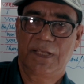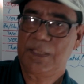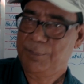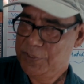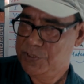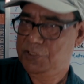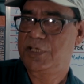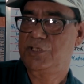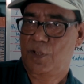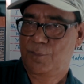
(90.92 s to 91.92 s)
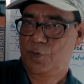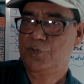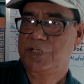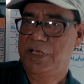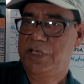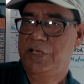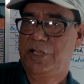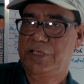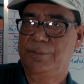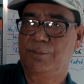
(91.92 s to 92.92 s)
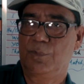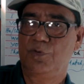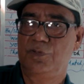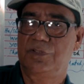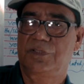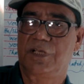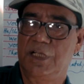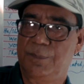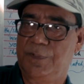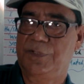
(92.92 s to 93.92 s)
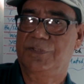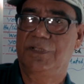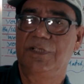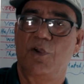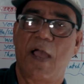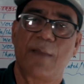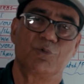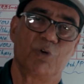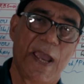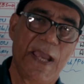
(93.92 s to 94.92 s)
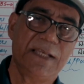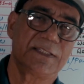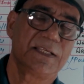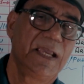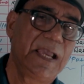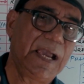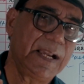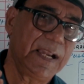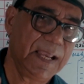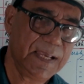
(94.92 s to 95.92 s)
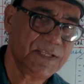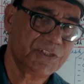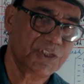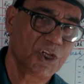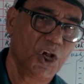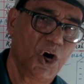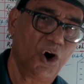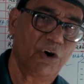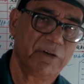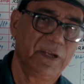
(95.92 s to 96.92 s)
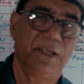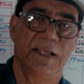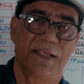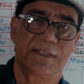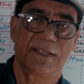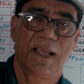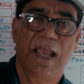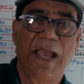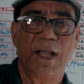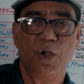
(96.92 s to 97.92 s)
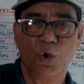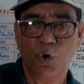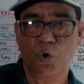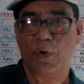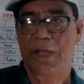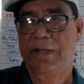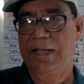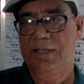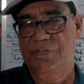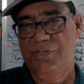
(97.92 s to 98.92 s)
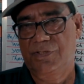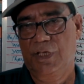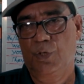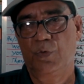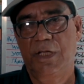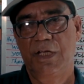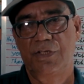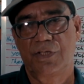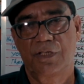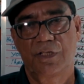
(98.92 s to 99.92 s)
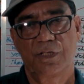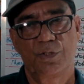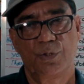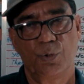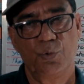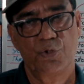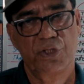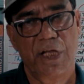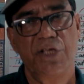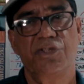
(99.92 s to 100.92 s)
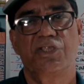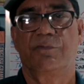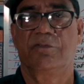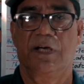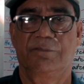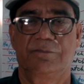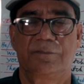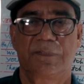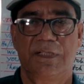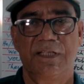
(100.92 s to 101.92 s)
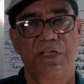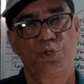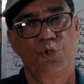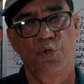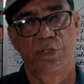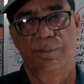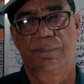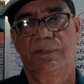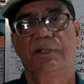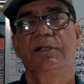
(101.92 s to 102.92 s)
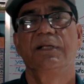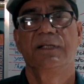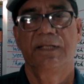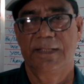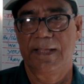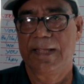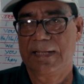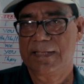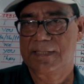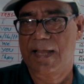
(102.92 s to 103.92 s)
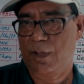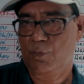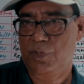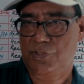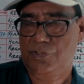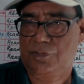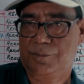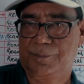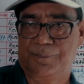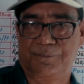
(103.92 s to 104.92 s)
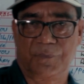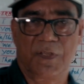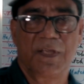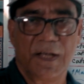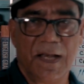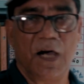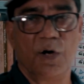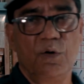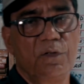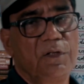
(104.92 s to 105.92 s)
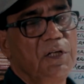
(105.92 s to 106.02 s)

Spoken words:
in the present tense, of course, an indicative mood, third person, you have to add an s or es, and nowhere else you need to change the verb. This is so simple in the English language. Now,